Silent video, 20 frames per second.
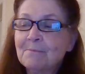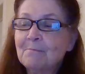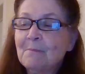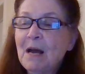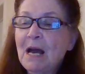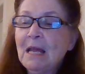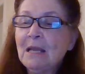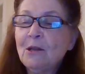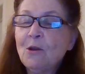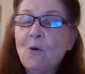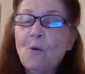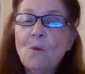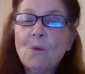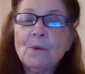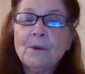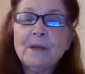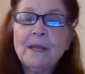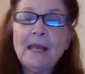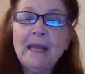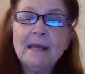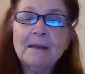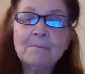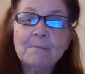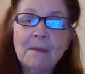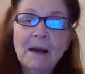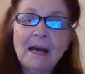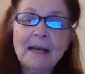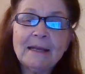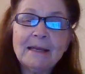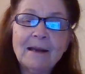My Lord and
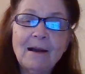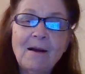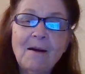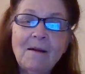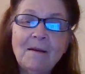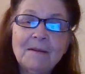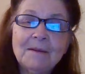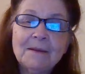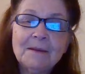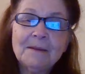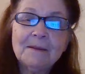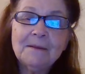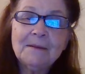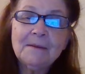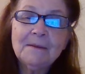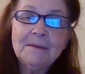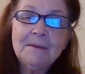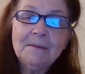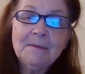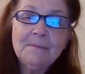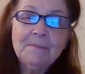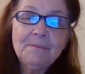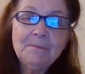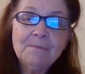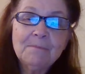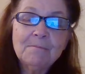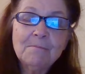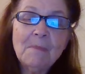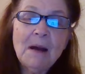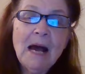my God.
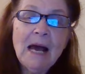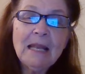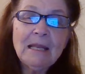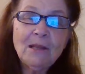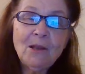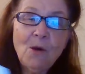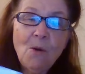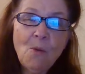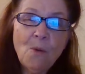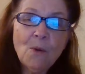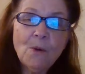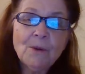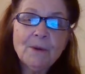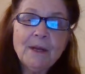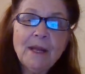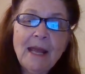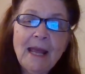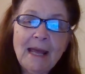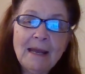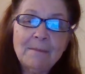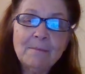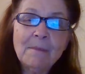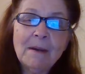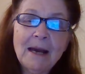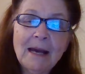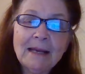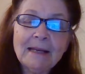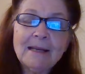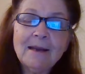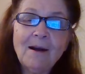My Lord and
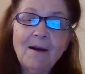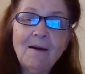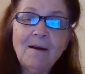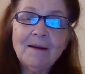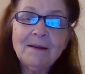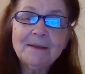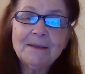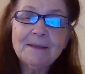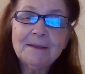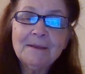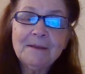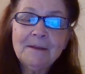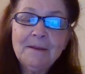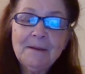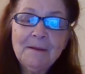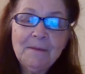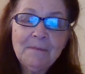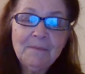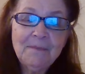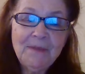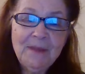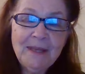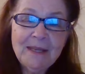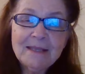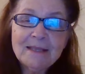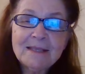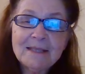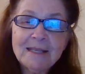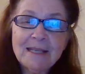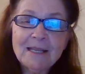my God.
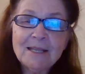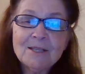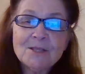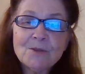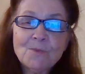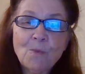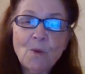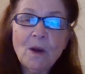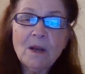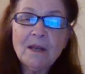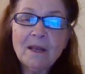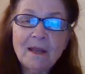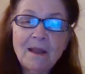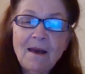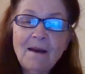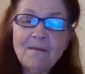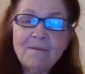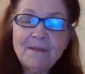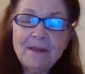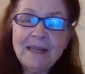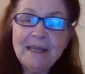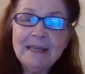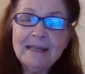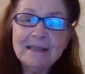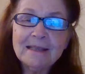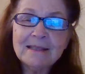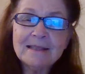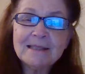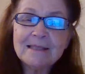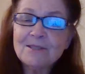This is what love
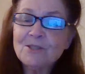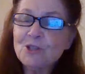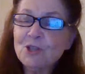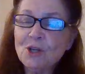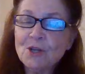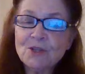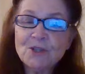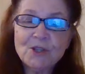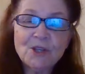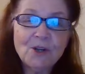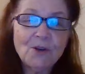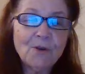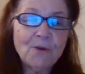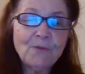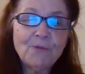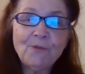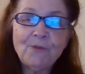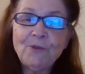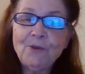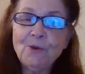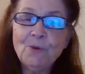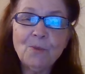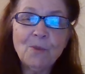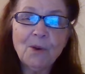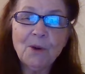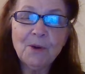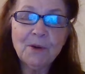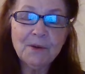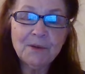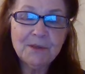is, just in a few
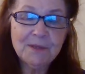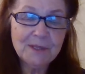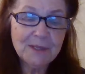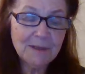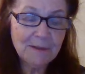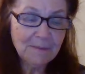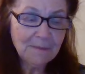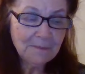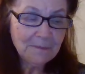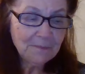words.